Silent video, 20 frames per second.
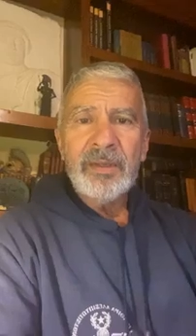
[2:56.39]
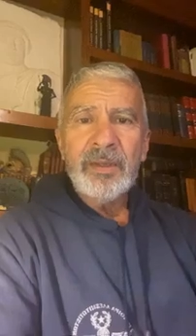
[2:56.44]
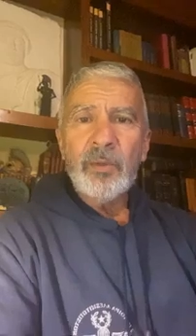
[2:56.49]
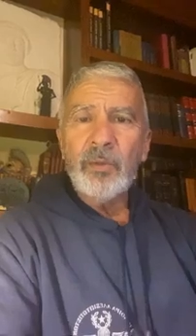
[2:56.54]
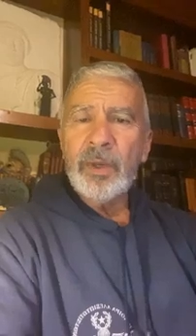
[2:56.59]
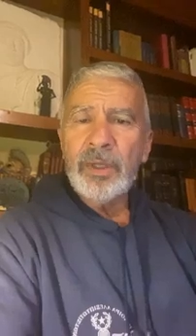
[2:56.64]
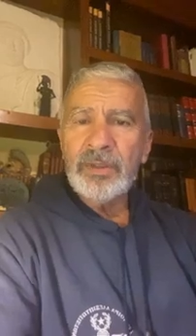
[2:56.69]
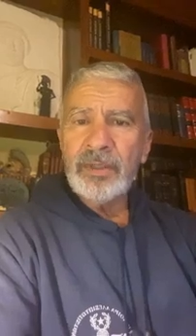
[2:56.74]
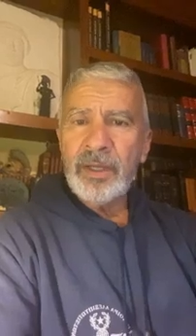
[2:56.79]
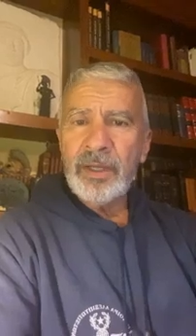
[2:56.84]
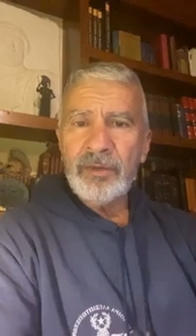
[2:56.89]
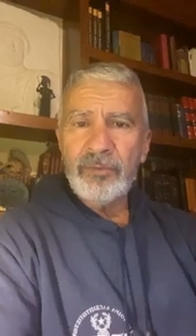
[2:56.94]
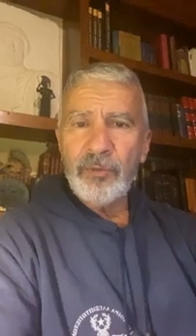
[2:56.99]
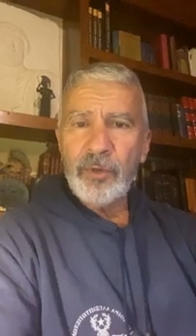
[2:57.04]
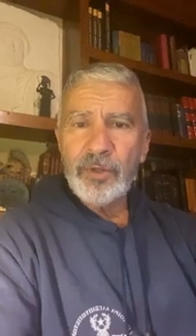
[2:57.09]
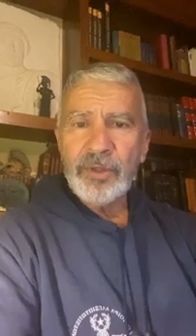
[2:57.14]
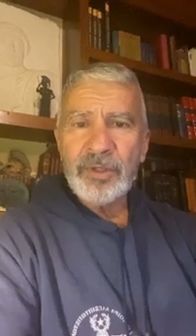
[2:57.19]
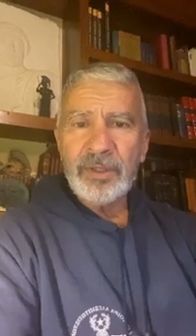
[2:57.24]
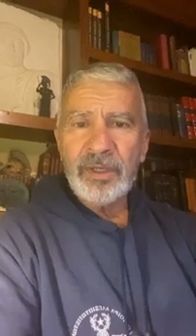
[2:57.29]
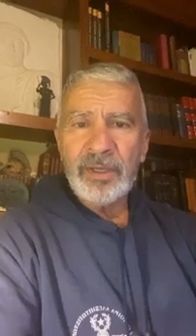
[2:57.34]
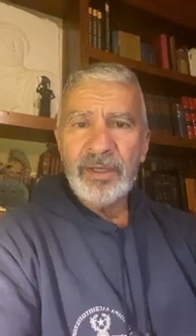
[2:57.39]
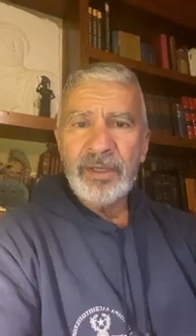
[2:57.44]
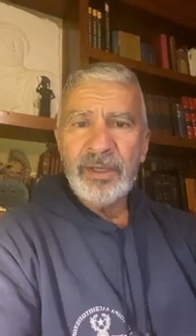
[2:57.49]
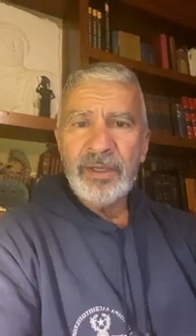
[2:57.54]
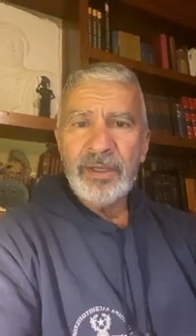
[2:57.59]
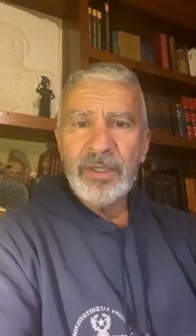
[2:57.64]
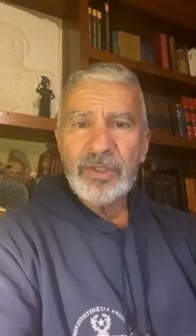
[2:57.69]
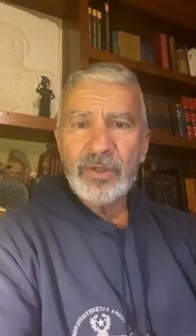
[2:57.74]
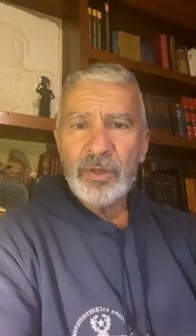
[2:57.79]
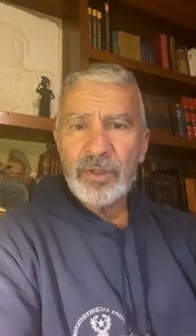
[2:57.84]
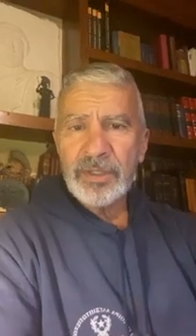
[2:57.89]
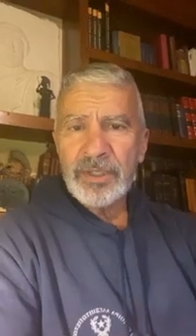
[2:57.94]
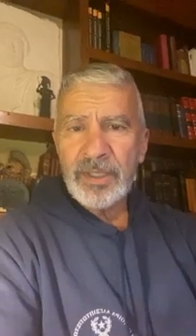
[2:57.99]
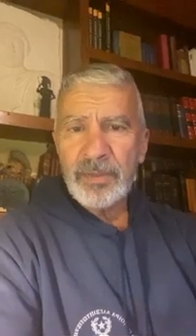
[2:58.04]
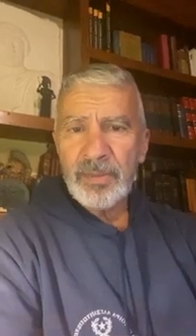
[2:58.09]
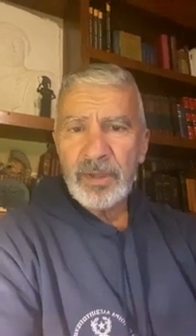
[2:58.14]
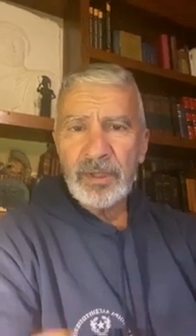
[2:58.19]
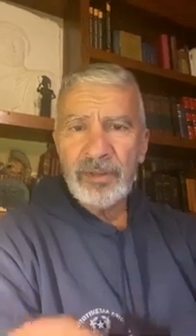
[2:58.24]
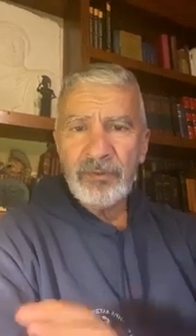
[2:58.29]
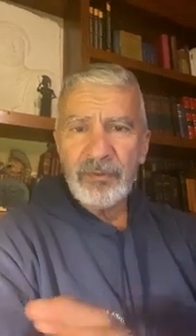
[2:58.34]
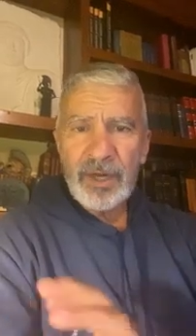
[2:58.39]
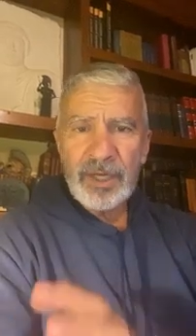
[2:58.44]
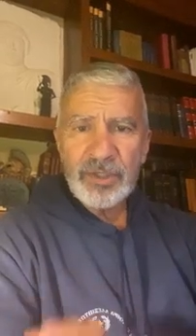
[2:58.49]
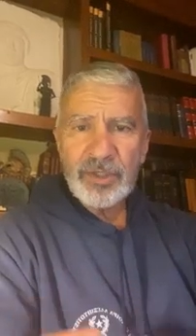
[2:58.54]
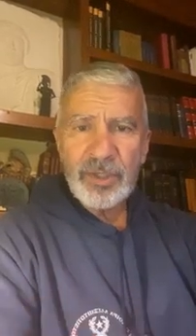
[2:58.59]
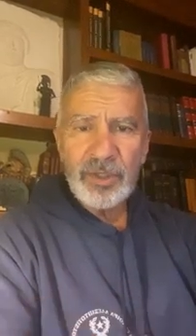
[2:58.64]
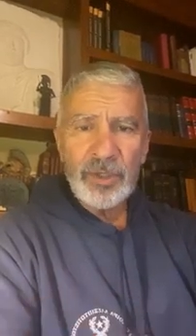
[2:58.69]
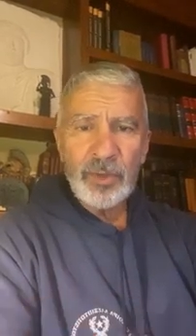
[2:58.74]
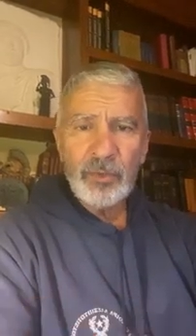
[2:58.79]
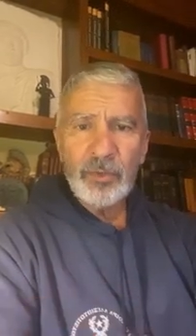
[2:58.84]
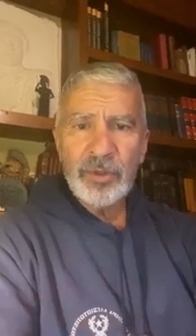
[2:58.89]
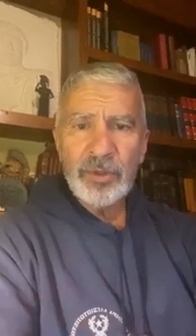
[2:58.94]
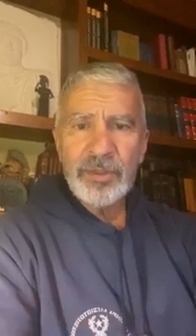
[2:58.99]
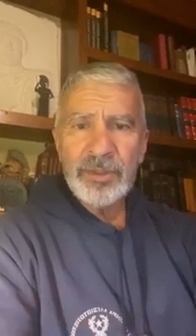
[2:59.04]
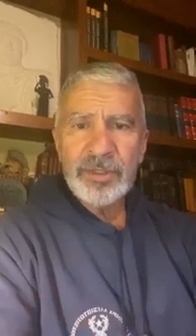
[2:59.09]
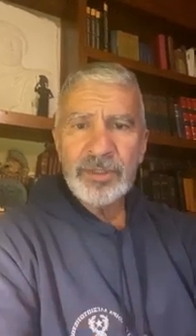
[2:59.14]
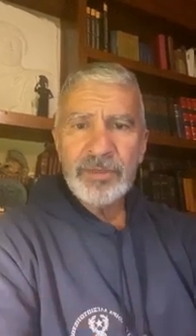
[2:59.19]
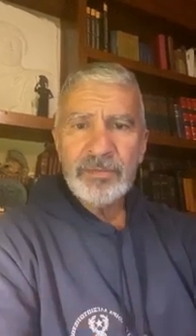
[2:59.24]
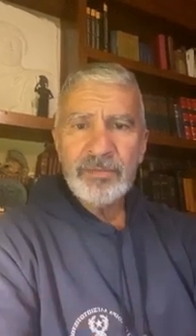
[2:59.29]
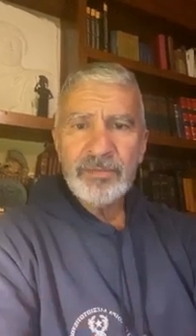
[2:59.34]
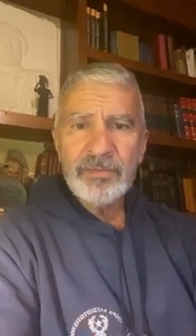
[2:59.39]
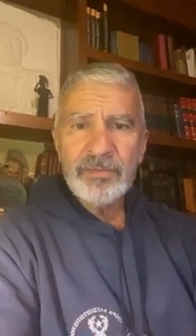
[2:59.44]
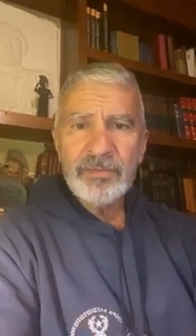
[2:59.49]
One day, unfortunately, he saw something thrashing in the woods.